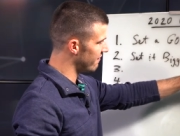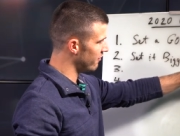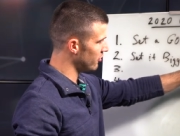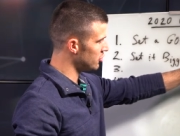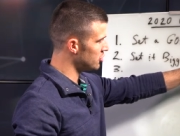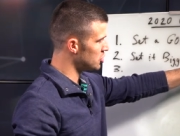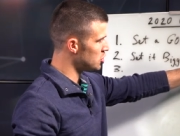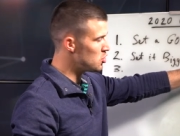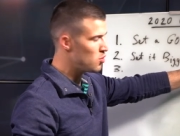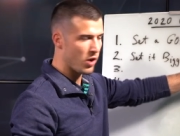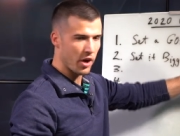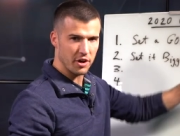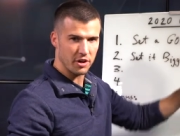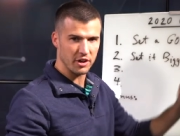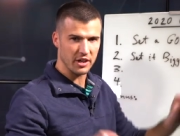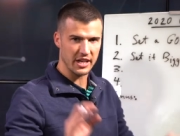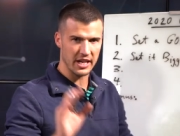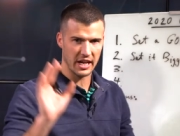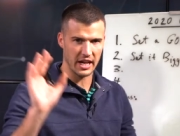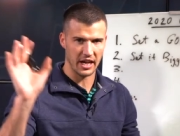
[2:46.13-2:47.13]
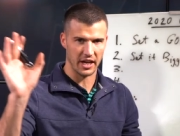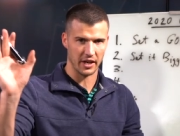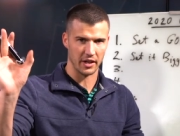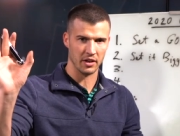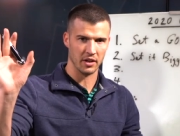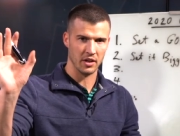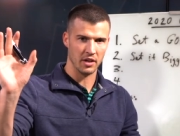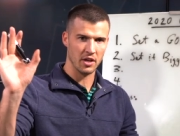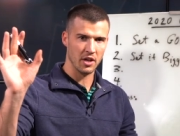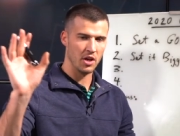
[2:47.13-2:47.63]
for
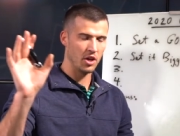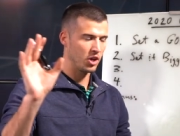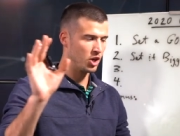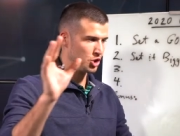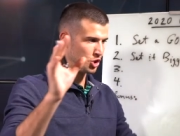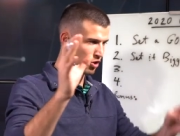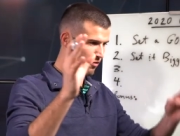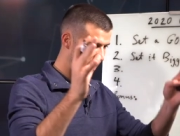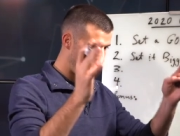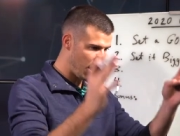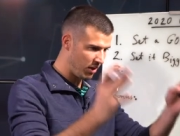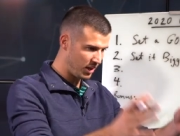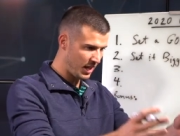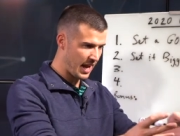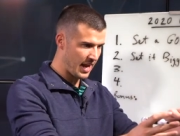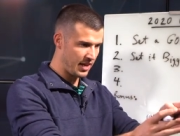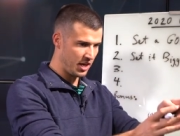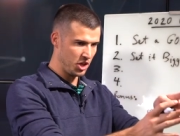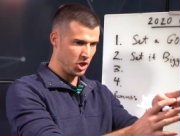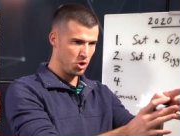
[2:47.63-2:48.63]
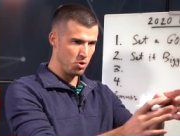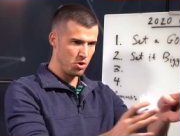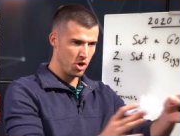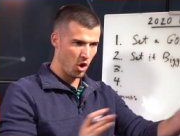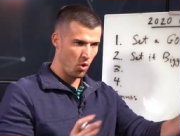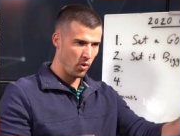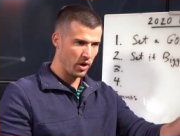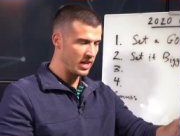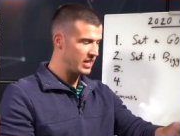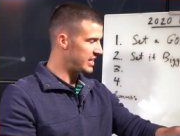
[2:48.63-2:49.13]
200k because you've outlined it. You
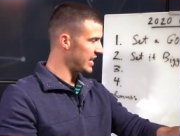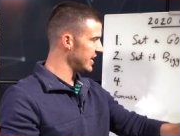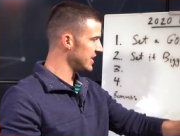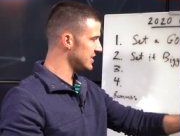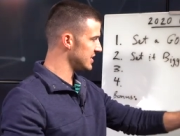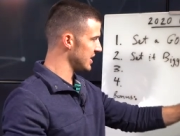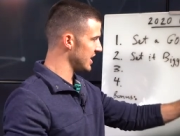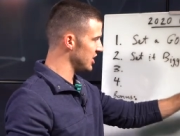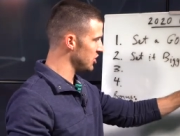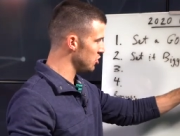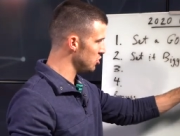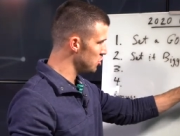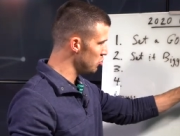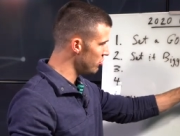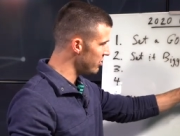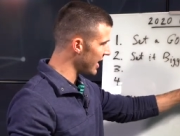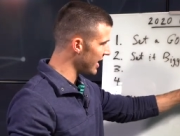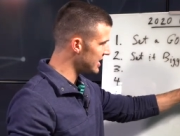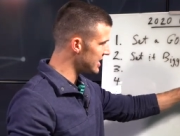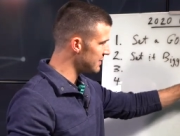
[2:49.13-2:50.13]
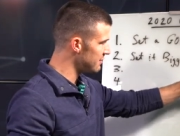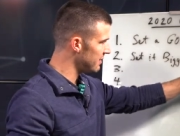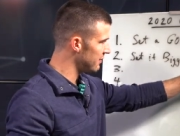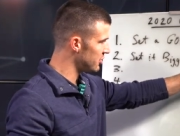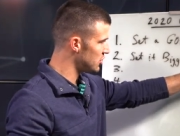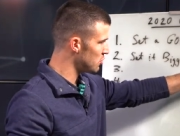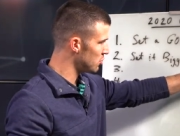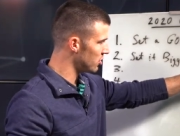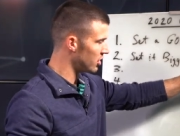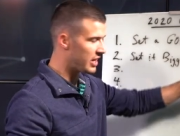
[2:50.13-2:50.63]
know what it takes and you do the activity
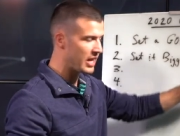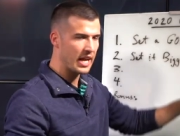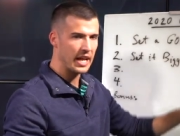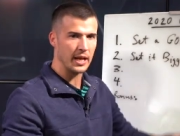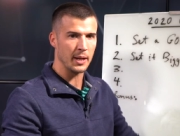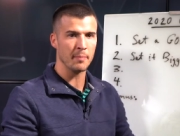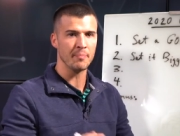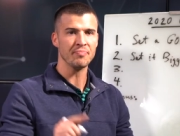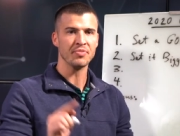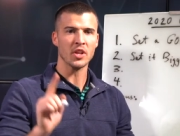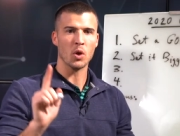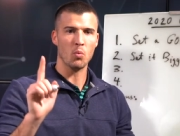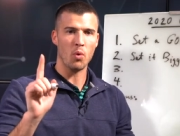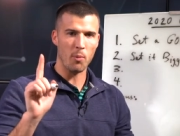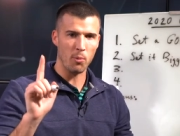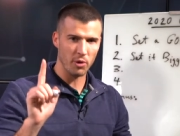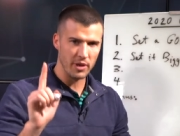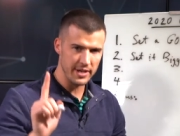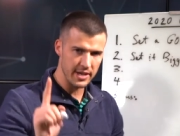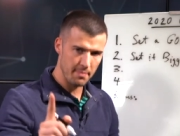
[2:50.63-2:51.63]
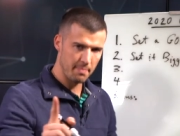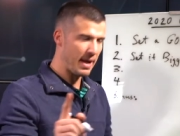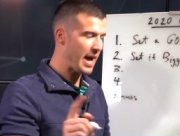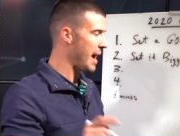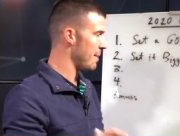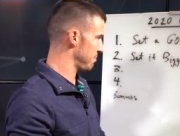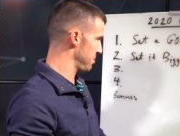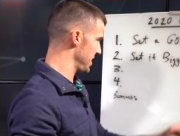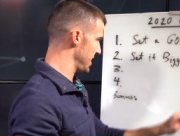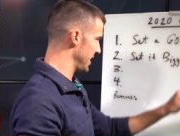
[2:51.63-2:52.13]
for 200K. What will end up
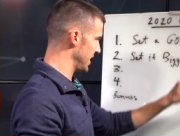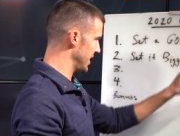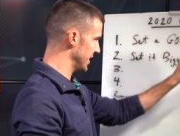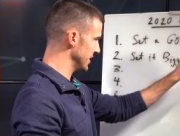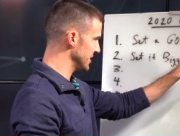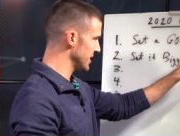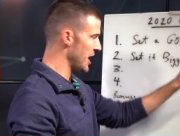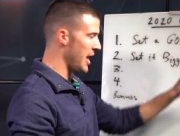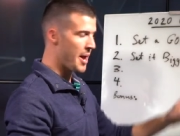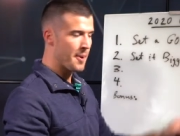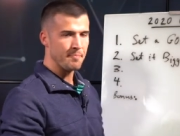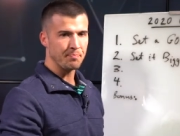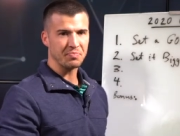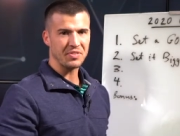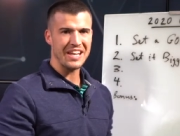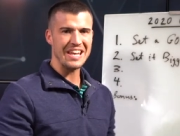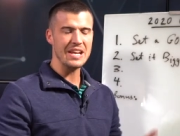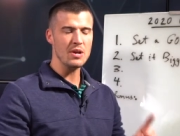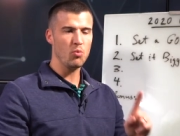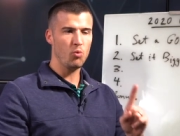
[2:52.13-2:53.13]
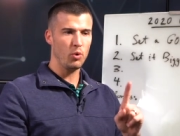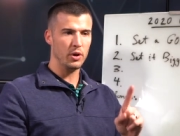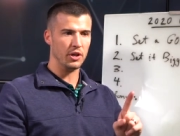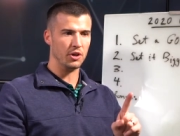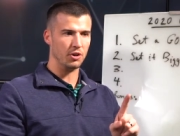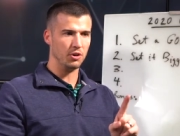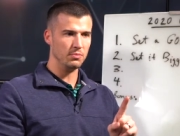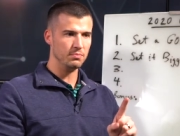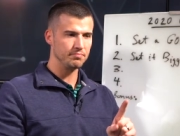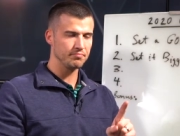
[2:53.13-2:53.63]
happening is it
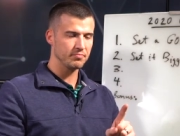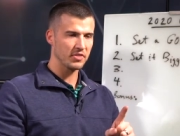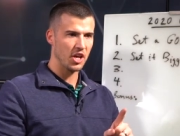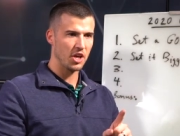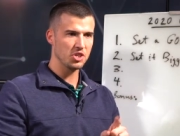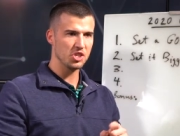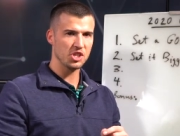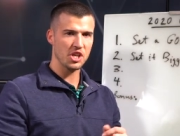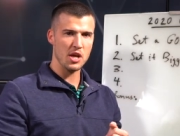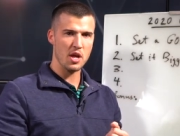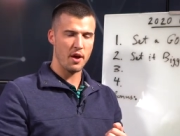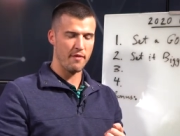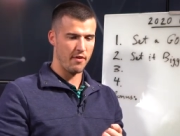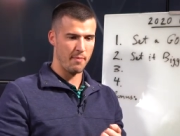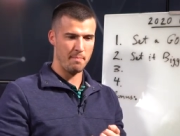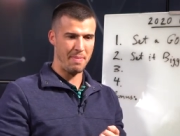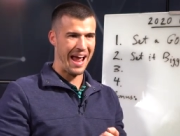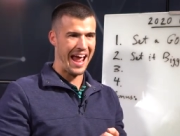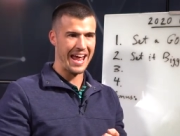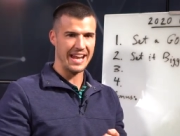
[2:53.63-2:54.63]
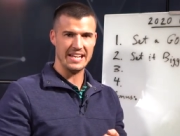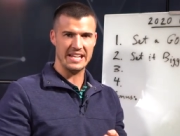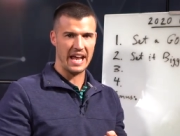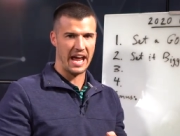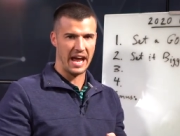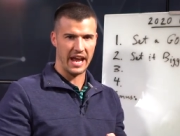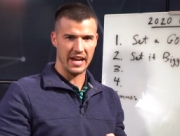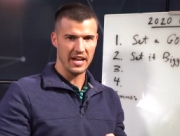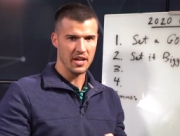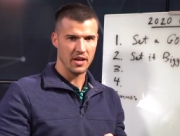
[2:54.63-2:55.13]
will, let's just say you have a bad
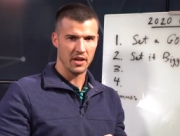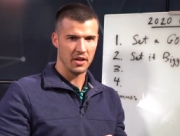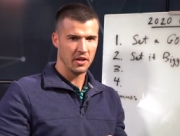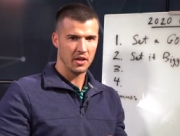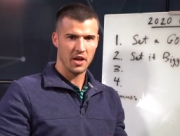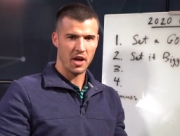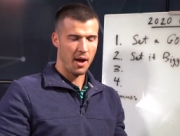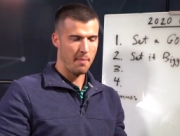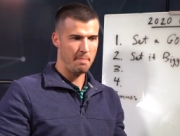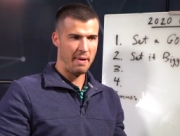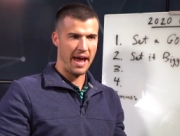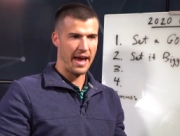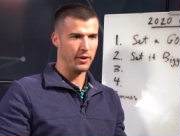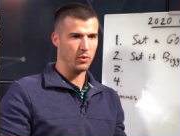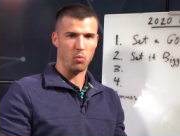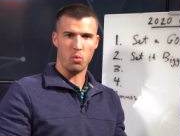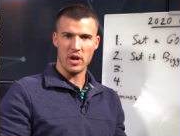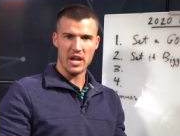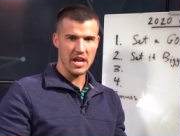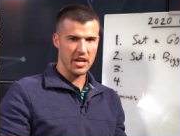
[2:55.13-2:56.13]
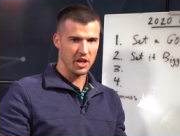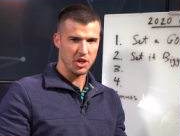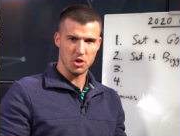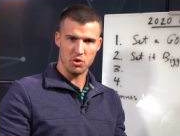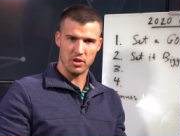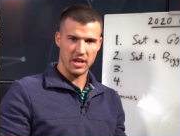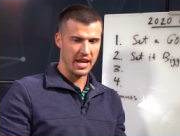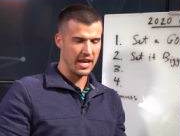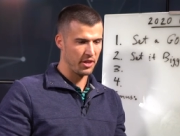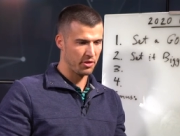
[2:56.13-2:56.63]
day, a bad week,
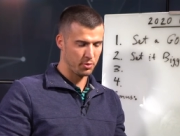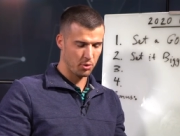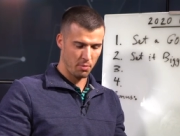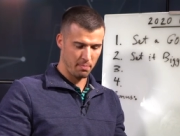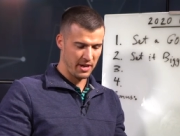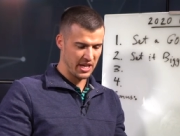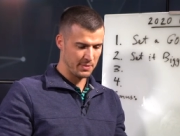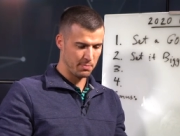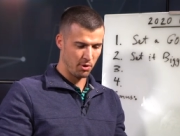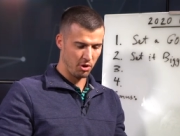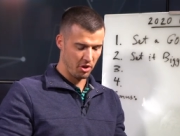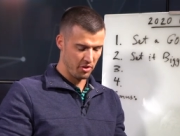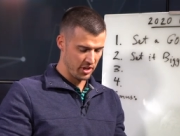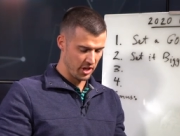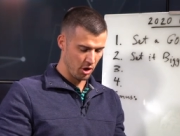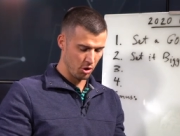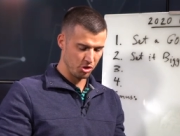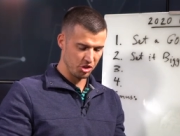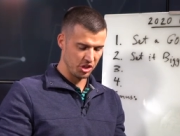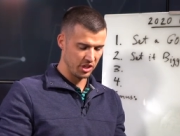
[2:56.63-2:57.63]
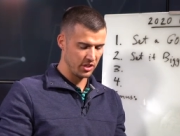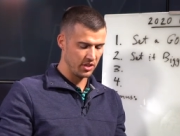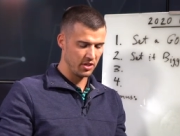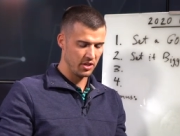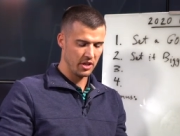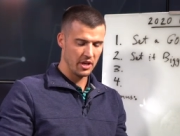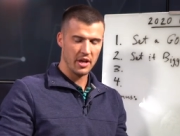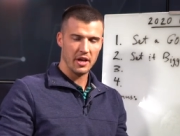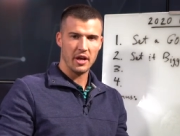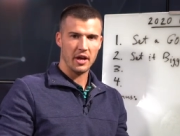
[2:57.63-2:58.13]
you can't throw a beach ball in the
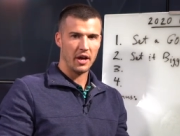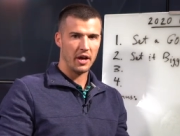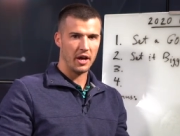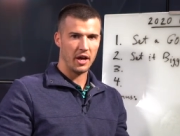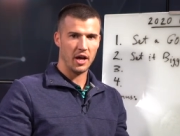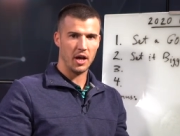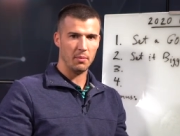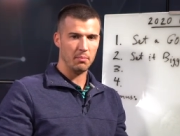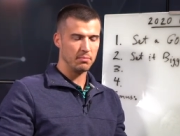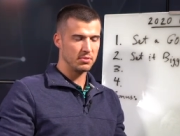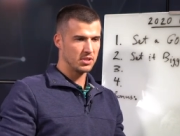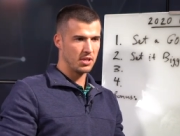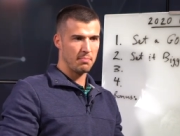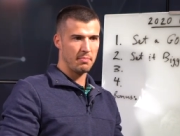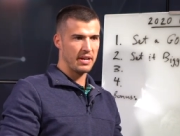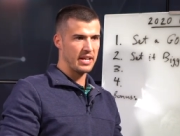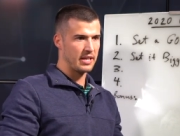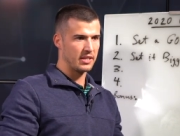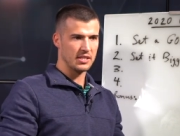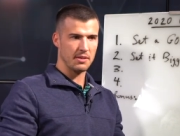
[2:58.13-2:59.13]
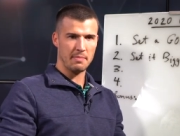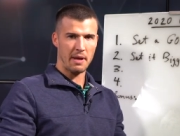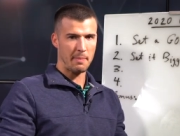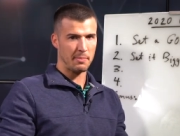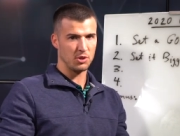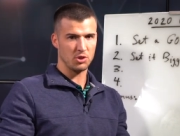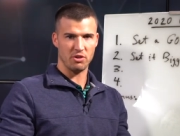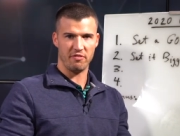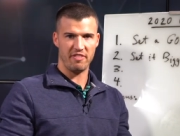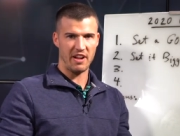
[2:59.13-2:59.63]
ocean, um, somebody, something
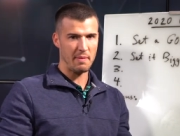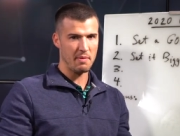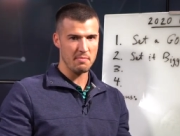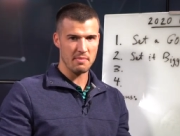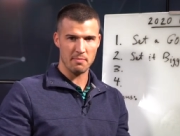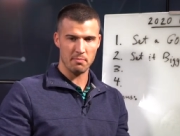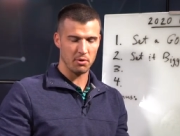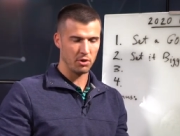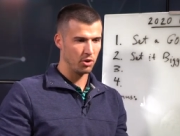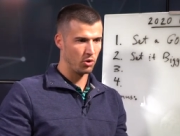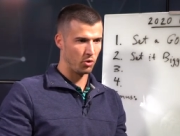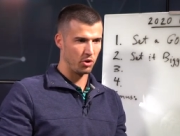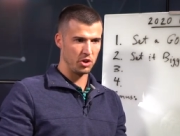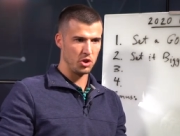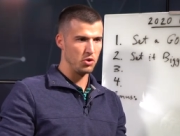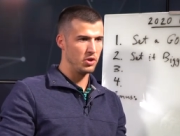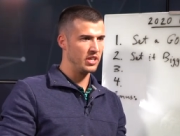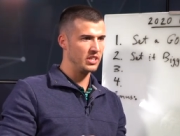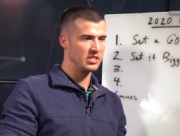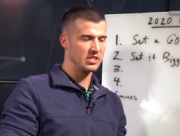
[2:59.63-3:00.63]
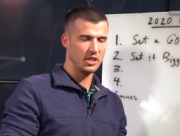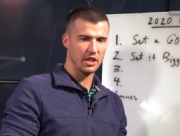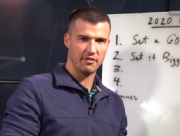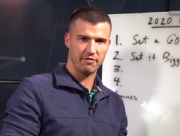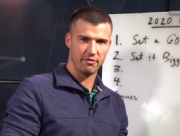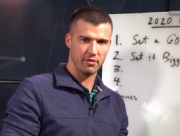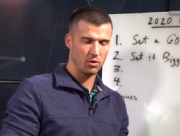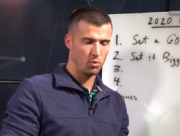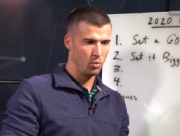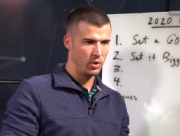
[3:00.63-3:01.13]
happens to a family member or you get sick
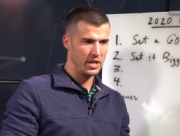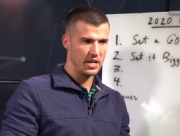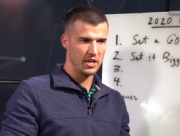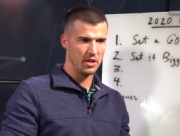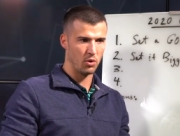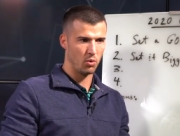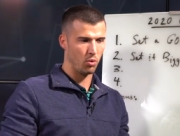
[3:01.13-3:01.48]
for a week